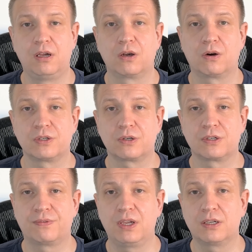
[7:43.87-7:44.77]
Cursor's
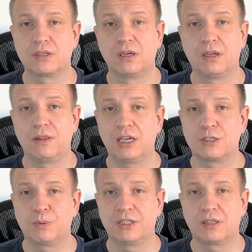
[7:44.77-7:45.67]
fix: they
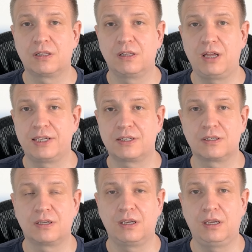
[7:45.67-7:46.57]
explicitly
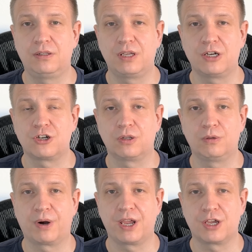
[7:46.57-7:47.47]
license intentional
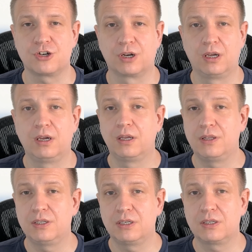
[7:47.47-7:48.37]
breakage.
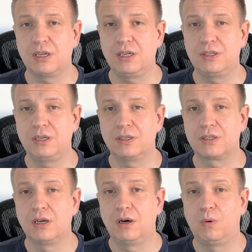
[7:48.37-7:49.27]
This is easiest
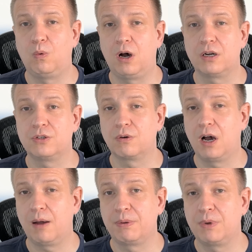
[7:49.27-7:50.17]
one to
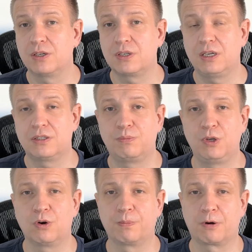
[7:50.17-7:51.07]
copy because it's
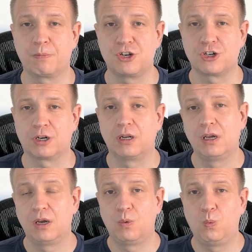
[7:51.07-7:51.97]
pure permission.
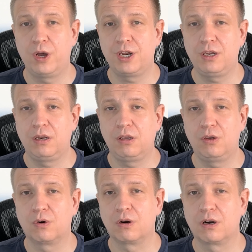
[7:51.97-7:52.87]
When
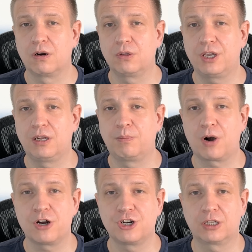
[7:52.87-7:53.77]
you're early in a
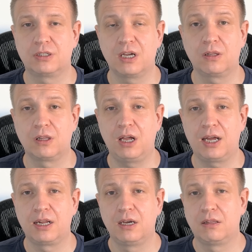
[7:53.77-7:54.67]
project, tell Claude
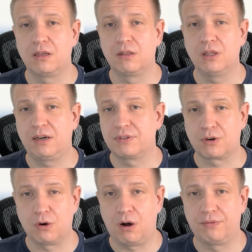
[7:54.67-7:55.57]
the gloves
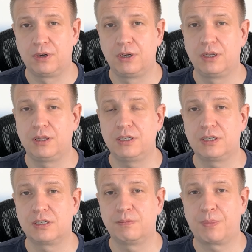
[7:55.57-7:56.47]
are off. This
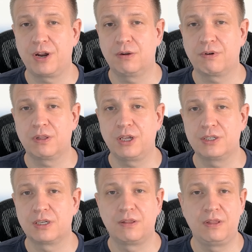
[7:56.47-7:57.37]
is a
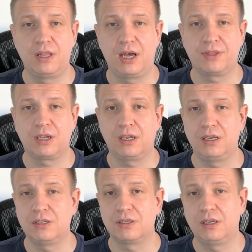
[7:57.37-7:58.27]
pre-release, nothing
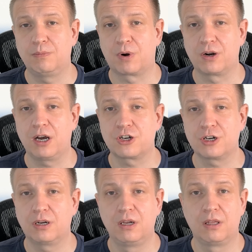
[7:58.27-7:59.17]
is in
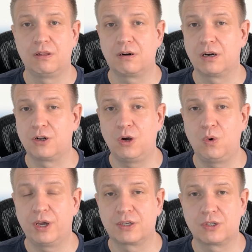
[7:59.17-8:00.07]
production, there are no
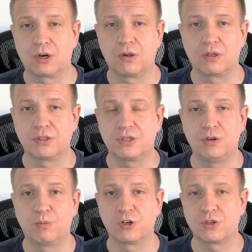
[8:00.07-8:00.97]
external
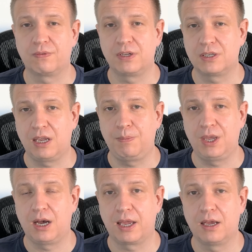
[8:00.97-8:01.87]
consumers of this
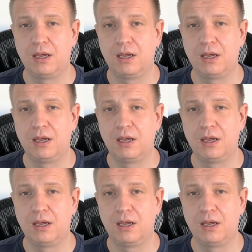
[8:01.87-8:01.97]
API.